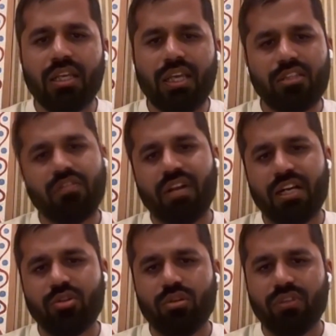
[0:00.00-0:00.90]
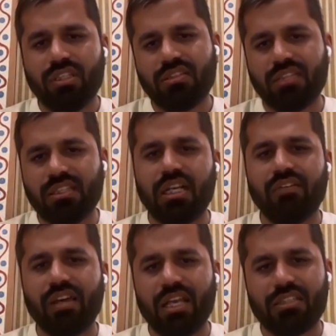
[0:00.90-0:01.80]
In case of red zone, which is
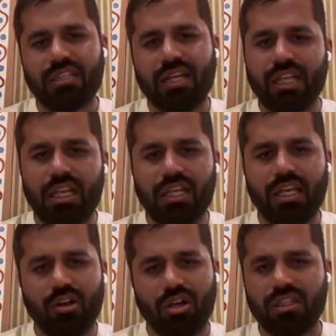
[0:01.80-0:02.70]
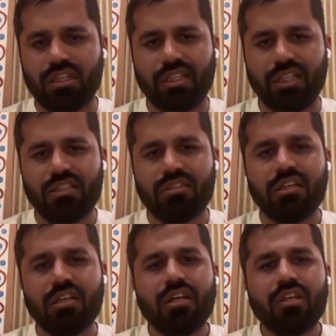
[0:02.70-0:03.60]
sensitive areas like Delhi and all other
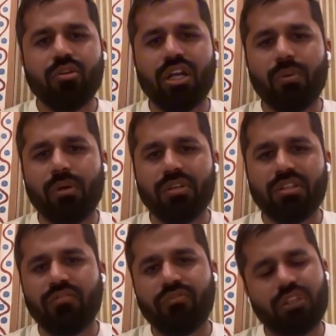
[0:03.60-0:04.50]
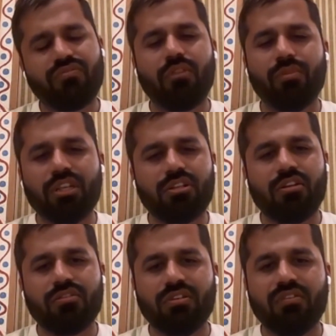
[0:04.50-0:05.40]
cities, you need permission first from
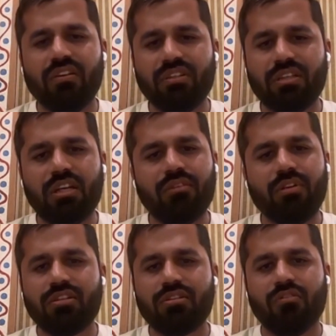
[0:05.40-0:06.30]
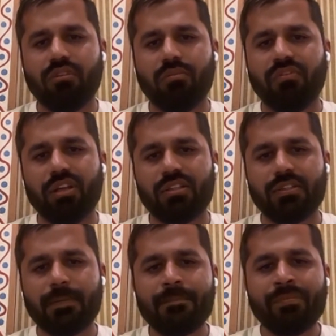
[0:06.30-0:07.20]
Ministry of Civil Aviation and Ministry of Home
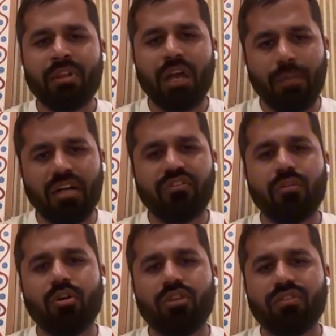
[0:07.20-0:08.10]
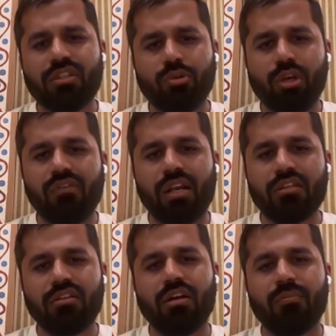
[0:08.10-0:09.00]
Affairs. Apart from all of this, you
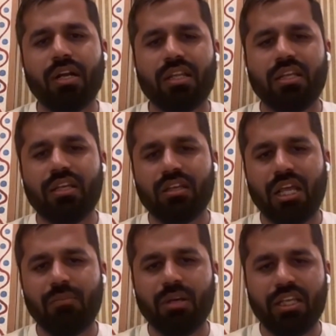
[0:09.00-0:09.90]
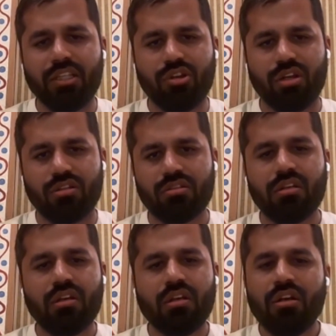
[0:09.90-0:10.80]
require a third party liability
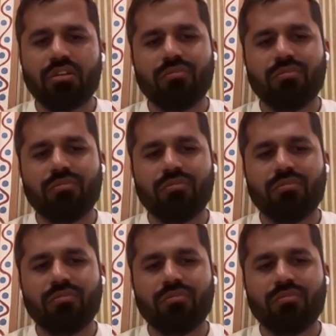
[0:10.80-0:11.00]
insurance.